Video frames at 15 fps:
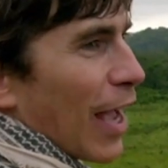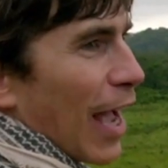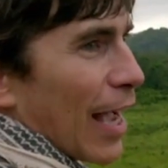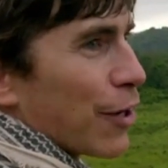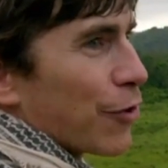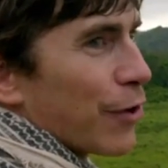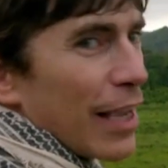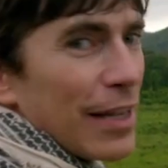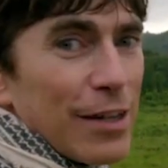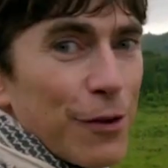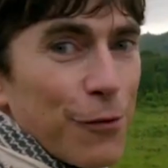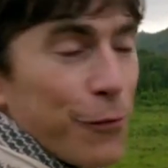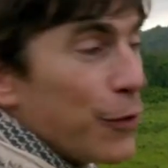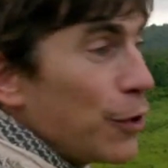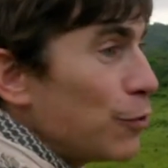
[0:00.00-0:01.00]
and created
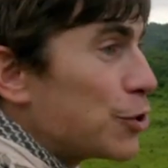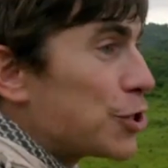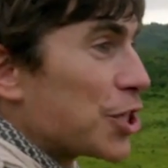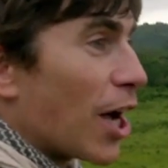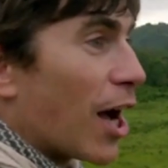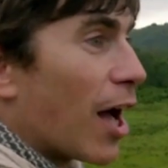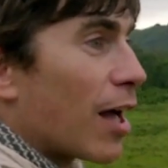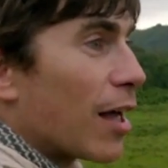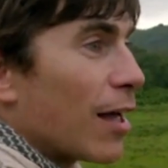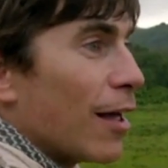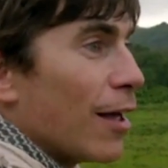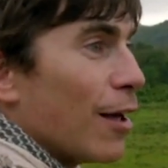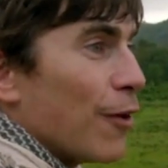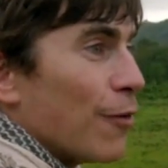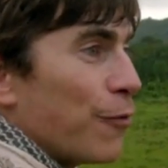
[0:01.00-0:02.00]
a future
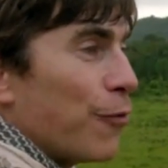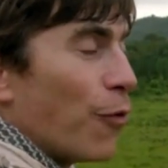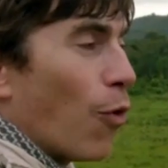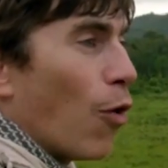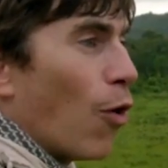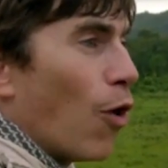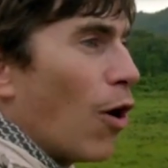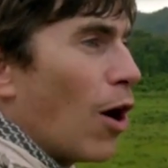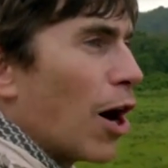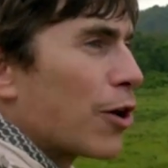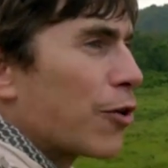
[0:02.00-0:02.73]
for a